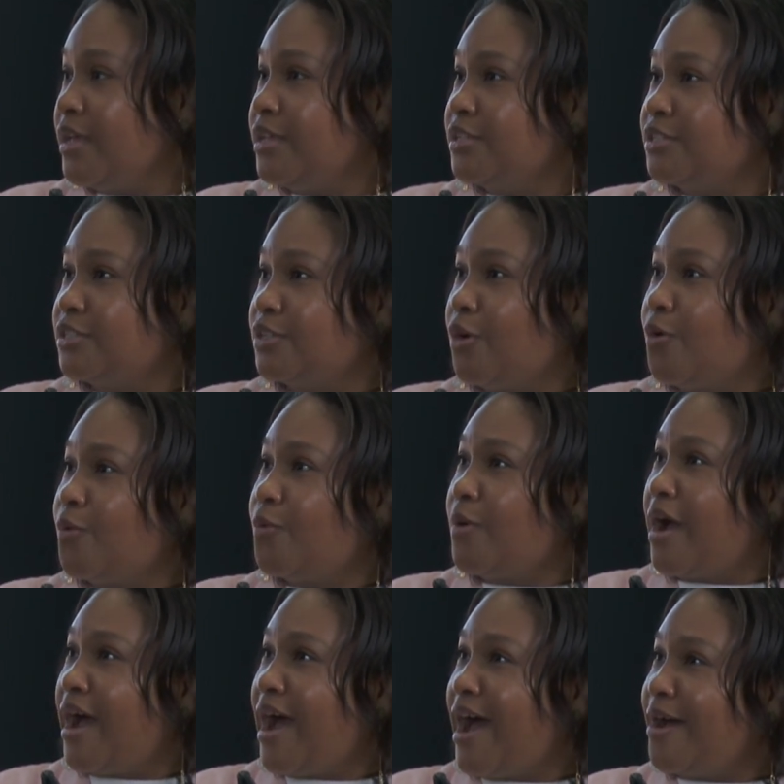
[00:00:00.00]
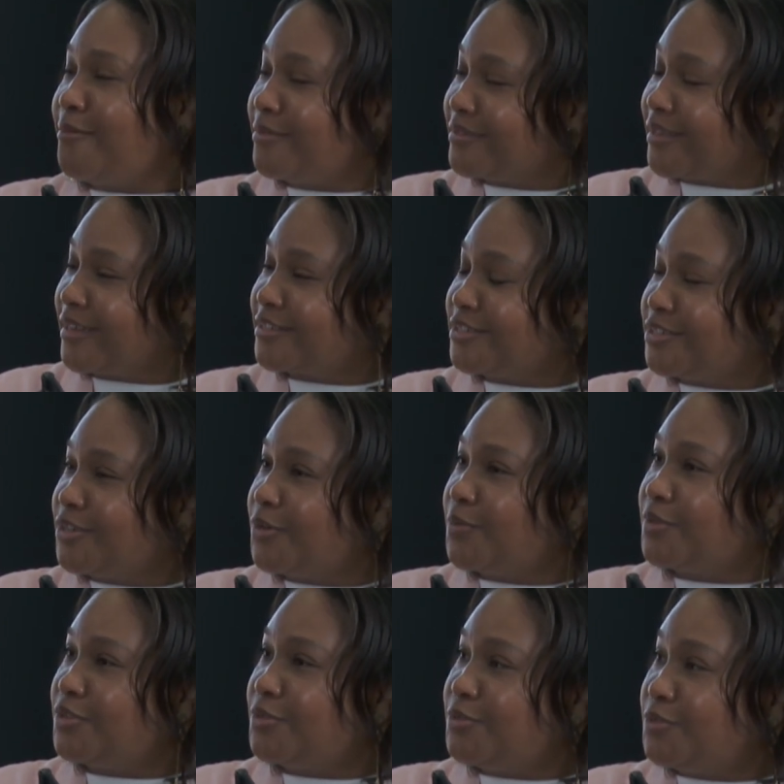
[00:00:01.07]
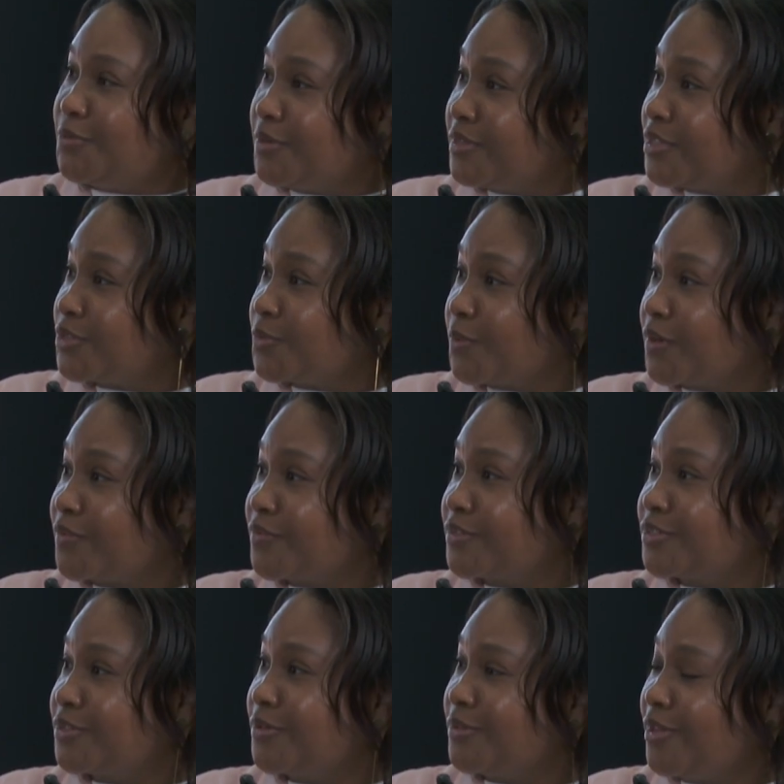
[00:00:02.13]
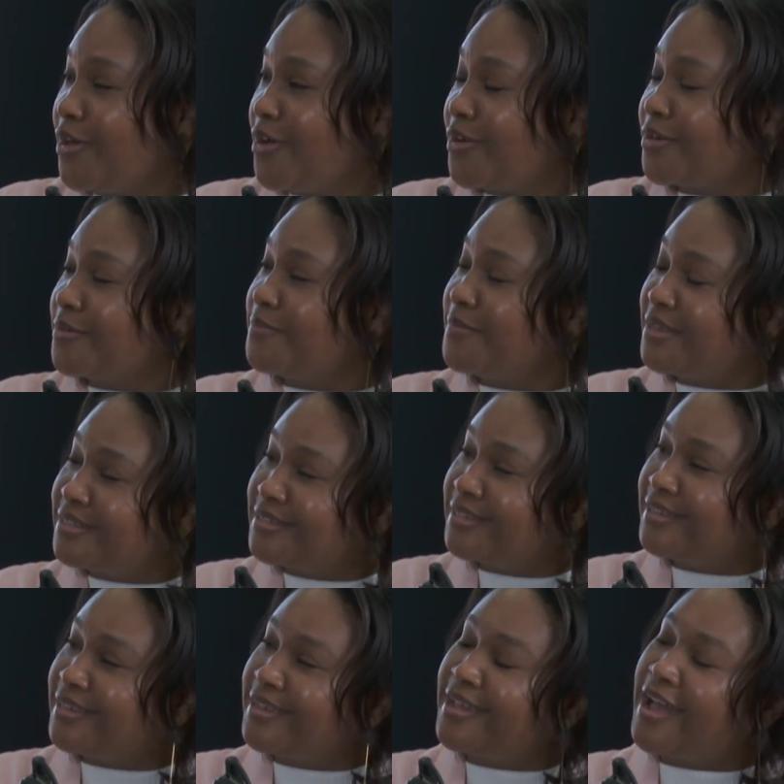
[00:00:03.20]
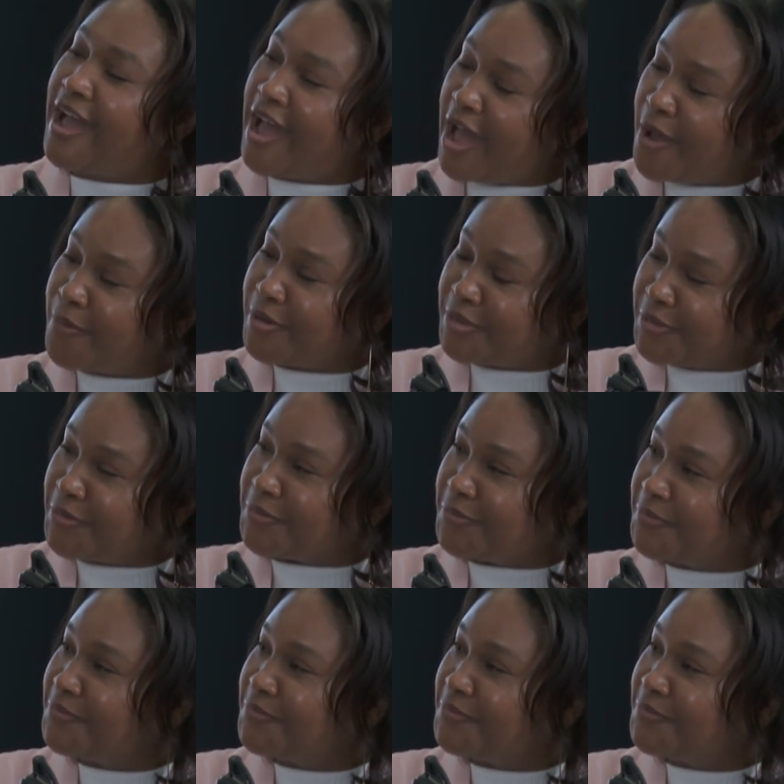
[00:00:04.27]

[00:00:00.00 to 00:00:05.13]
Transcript: So I would like to know, with you doing this work for so long, mentally, how are you?